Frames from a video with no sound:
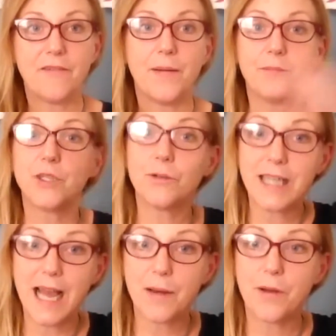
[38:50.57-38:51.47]
I'm so
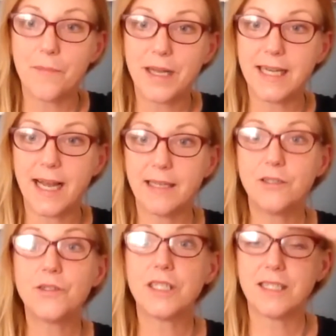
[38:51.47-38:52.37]
sad about my
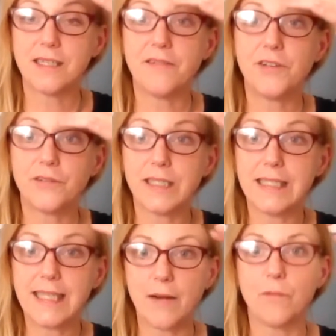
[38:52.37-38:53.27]
diagnosis and I feel really sad,